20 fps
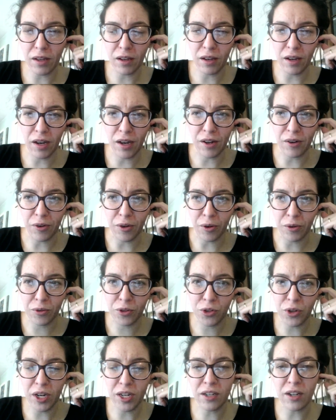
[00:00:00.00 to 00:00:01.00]

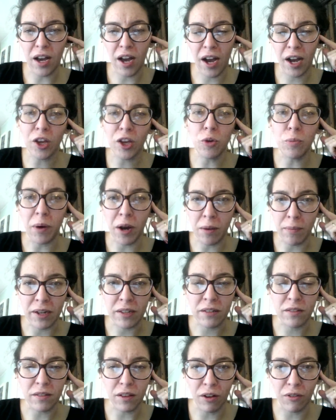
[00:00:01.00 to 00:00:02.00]
occupy
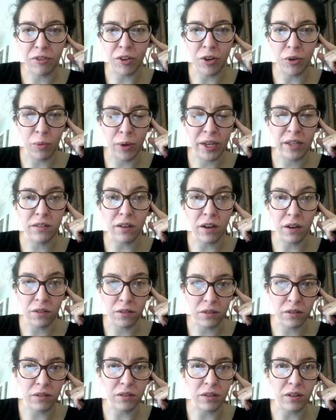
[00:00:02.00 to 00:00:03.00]
myself in ways
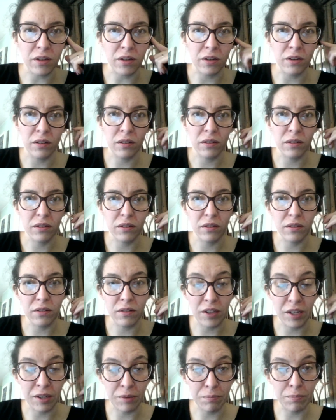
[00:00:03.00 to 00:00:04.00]
other than
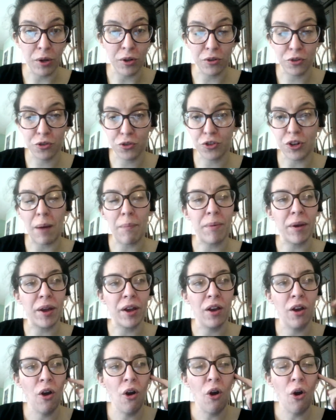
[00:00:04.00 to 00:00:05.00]
impulse
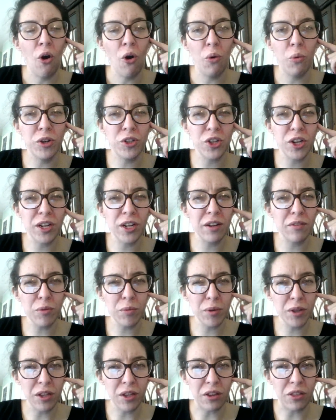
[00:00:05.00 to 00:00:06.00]
shopping, which I never
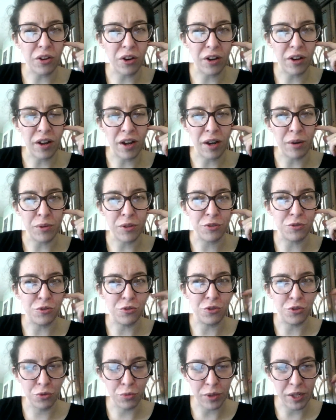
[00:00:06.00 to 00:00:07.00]
really thought I was
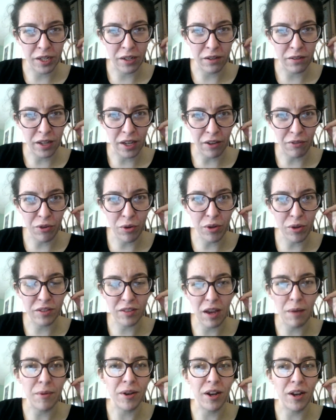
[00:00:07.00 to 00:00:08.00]
doing. Like if you had
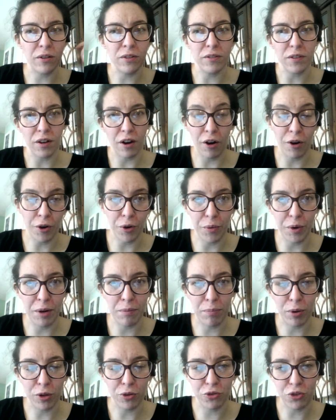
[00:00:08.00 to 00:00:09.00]
sat me down and said, "Are you an
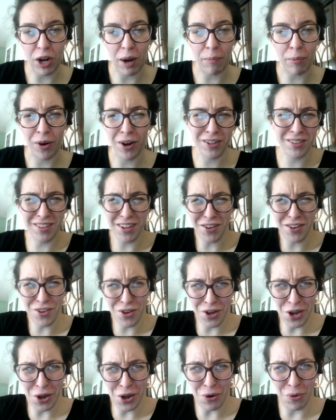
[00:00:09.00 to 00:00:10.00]
impulse shopper?" I'd have said
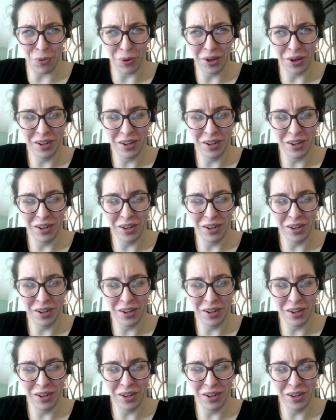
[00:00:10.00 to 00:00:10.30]
no.